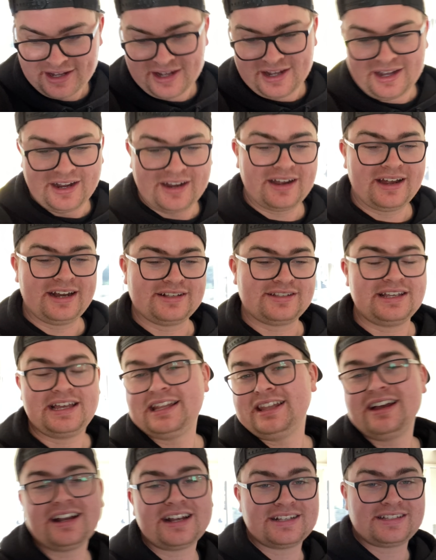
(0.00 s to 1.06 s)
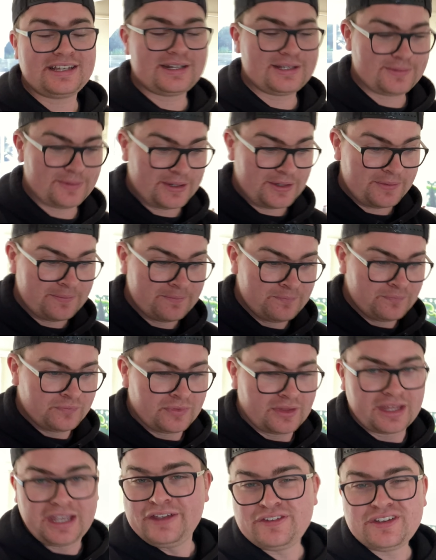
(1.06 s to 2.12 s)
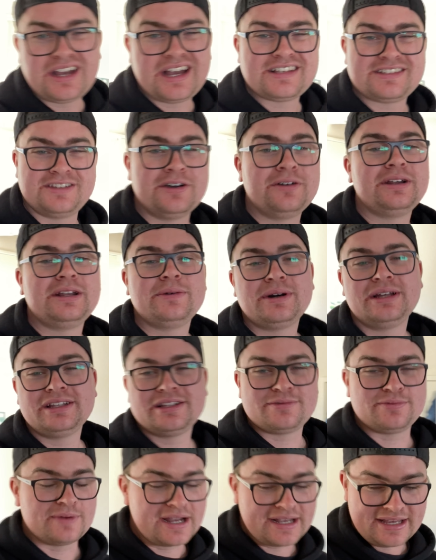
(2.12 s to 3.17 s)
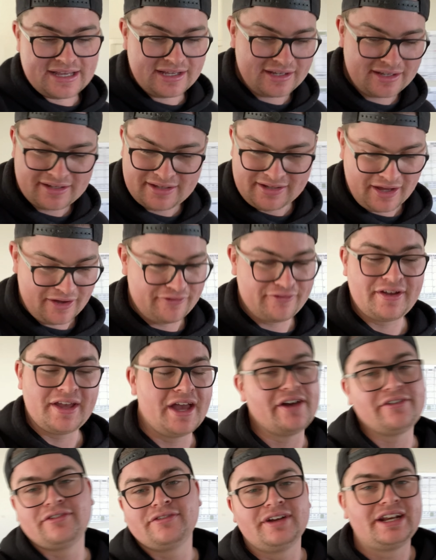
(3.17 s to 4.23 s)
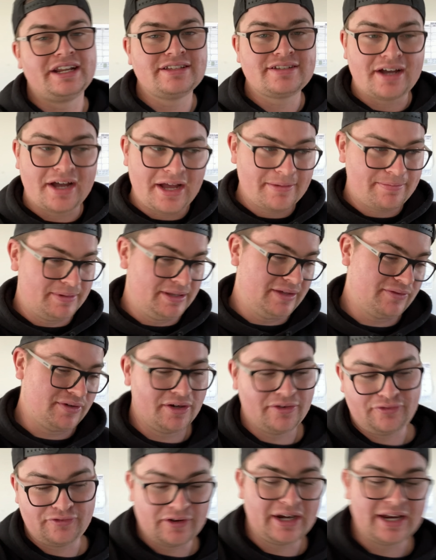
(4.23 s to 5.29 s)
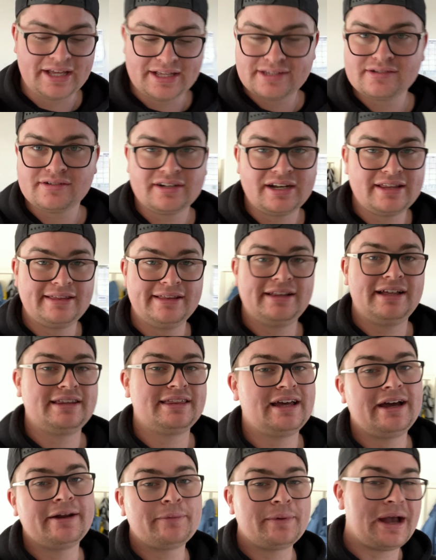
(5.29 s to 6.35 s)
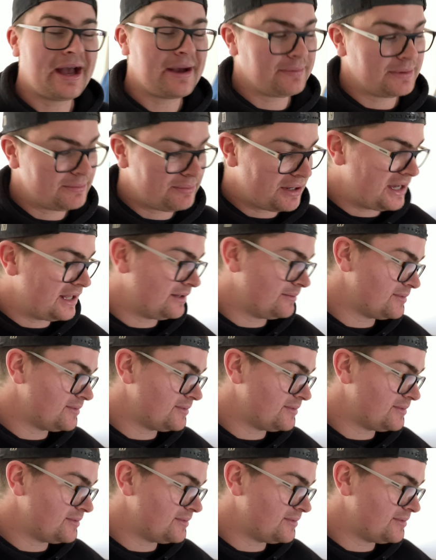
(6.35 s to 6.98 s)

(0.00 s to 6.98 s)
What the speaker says: Alright, so yeah, like I said as well, if you guys know anyone that's wrecking a VF of any type and they've got front ends or anything like that, we're happy to buy them.